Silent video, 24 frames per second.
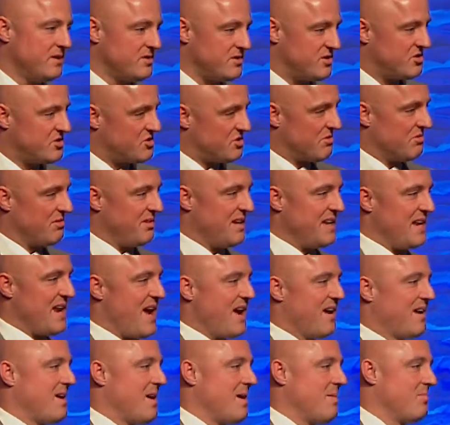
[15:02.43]
It's certainly not
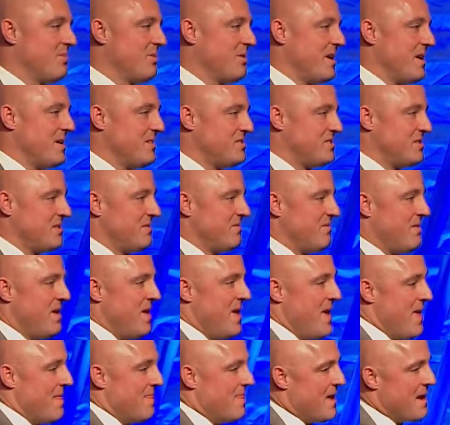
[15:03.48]
comprehensive.
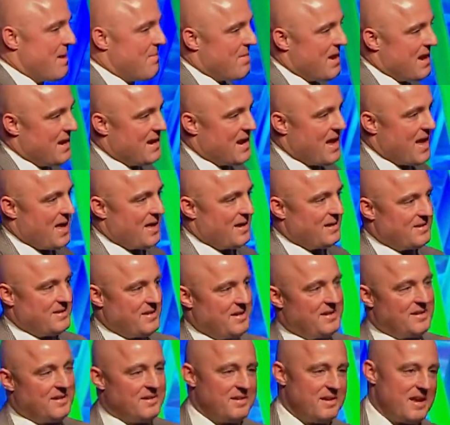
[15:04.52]
They may not,
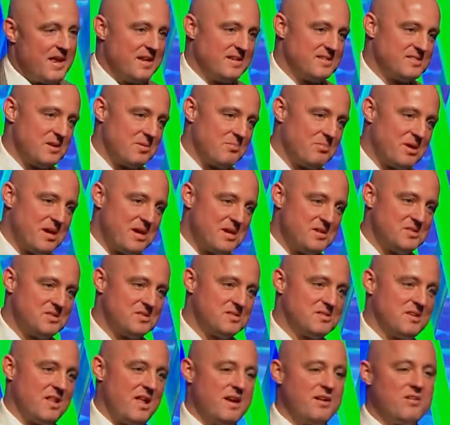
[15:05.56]
and in some cases
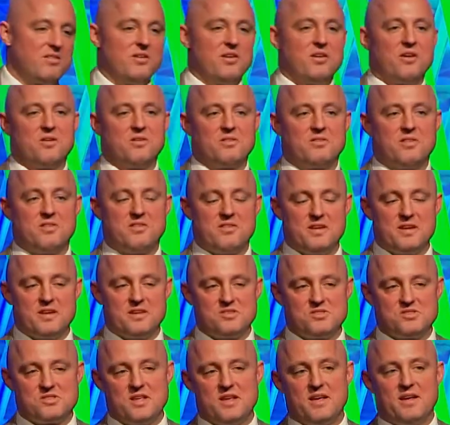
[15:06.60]
likely aren't the
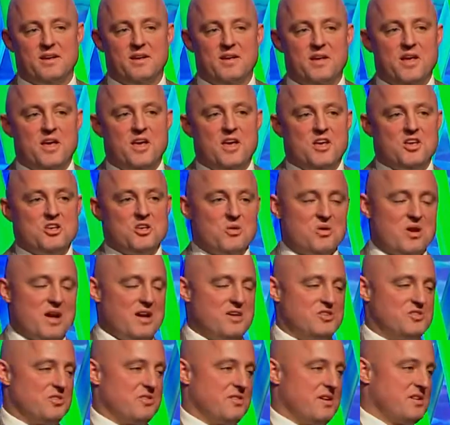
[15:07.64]
things that you
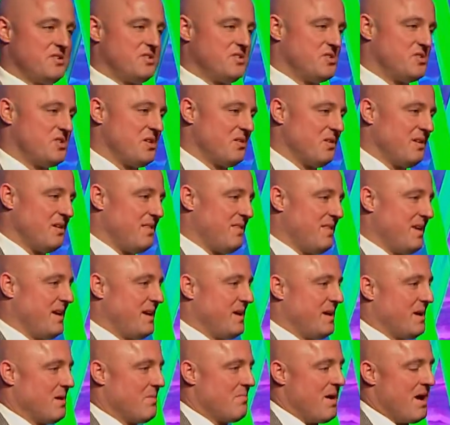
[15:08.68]
guys are necessarily
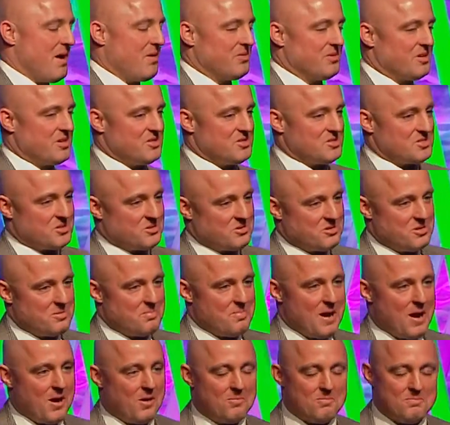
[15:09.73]
thinking about and concerned
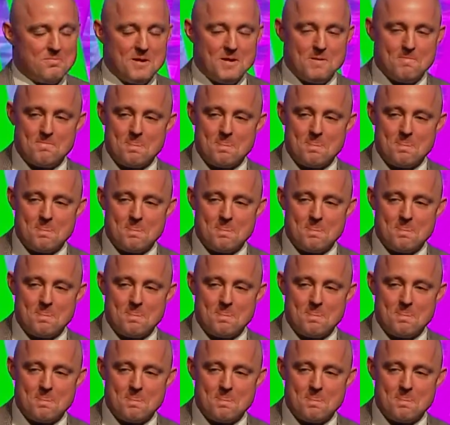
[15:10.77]
about. But